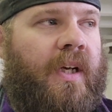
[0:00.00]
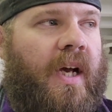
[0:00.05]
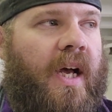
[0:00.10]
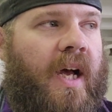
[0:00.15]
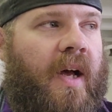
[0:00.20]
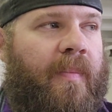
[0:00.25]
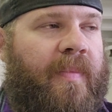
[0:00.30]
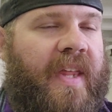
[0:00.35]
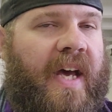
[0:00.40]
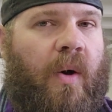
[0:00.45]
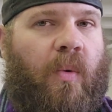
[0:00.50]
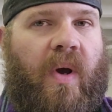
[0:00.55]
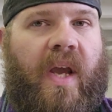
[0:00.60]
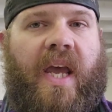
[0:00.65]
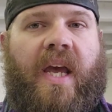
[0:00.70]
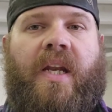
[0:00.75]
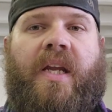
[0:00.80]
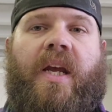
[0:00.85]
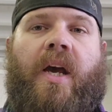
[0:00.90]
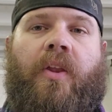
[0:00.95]
That
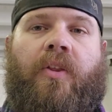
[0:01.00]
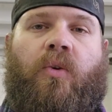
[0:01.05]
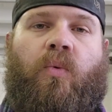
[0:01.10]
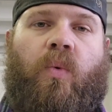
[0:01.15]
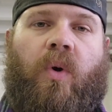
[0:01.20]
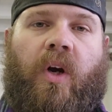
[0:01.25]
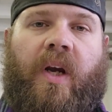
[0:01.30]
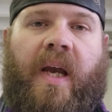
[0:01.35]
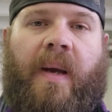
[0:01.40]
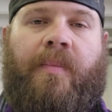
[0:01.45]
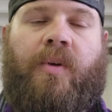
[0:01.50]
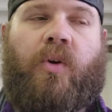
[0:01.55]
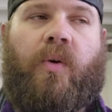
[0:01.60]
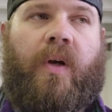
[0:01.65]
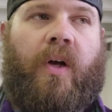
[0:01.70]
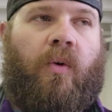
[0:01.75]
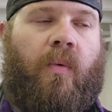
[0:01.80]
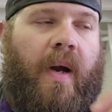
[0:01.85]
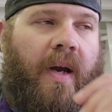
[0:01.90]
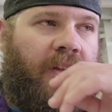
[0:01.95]
way any other work I'm
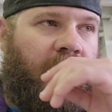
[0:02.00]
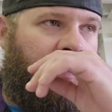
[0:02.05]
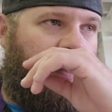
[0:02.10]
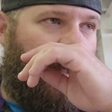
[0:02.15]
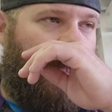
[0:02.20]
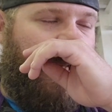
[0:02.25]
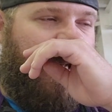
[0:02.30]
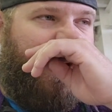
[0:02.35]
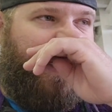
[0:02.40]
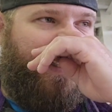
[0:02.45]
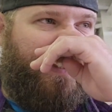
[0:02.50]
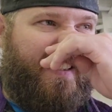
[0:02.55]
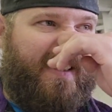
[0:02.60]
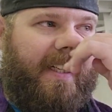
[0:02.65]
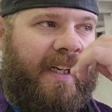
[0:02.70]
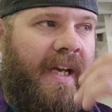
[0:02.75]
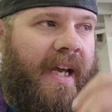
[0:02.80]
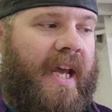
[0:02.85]
doing around the plane